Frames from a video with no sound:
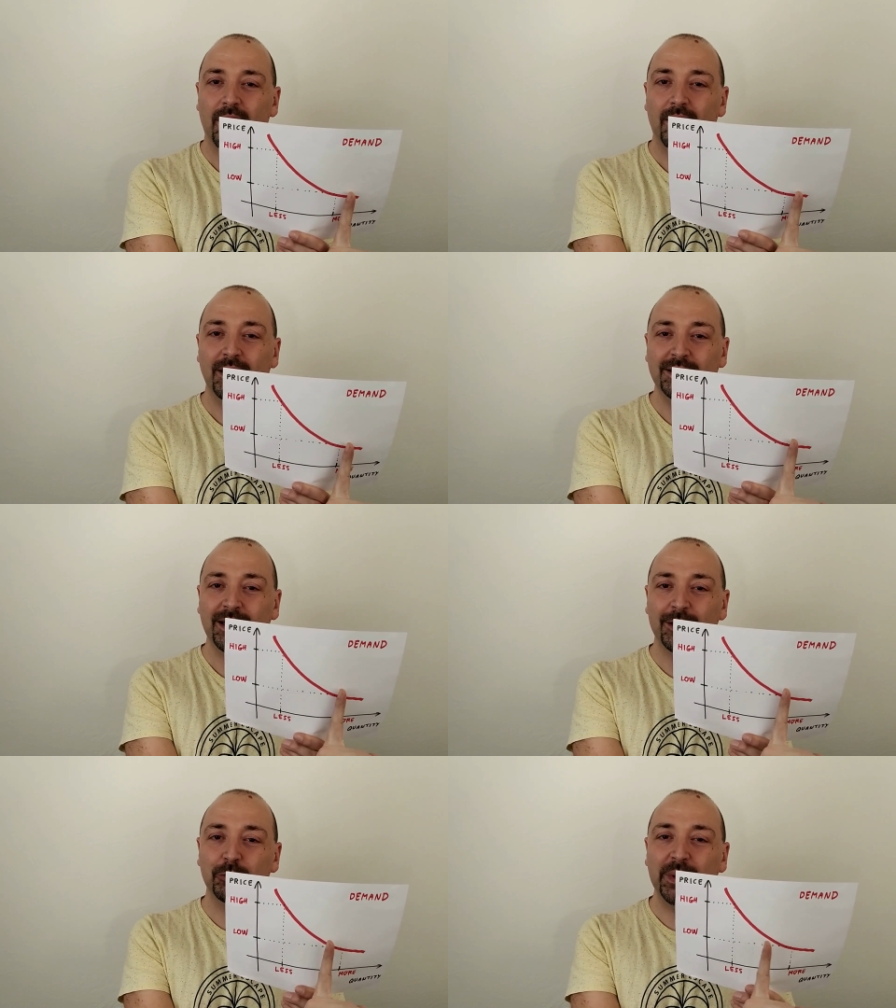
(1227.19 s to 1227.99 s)
Let's
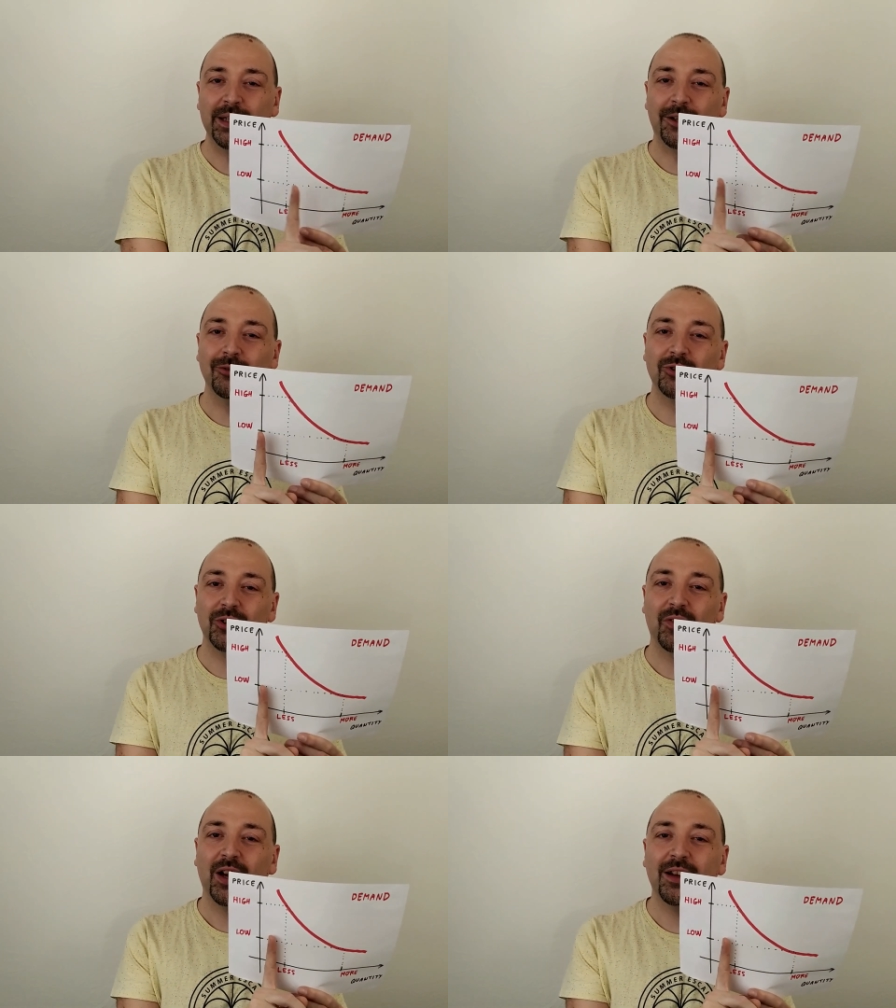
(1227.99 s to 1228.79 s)
try to be
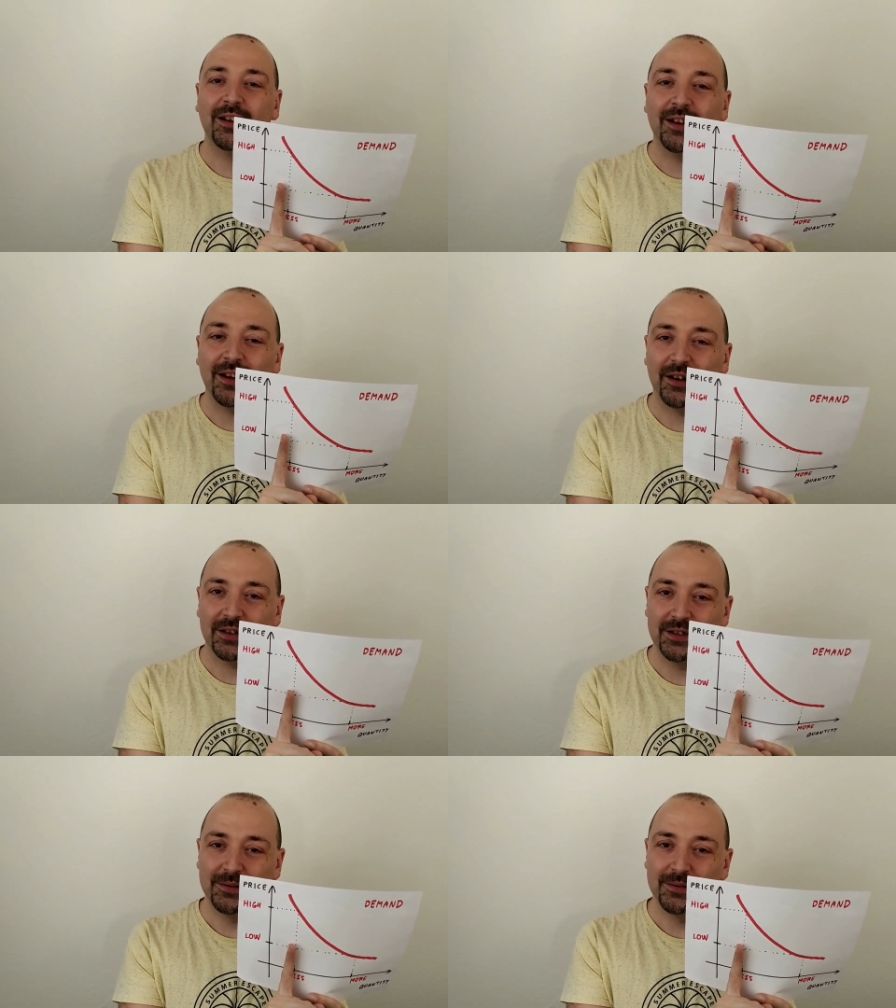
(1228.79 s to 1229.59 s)
inclusive here.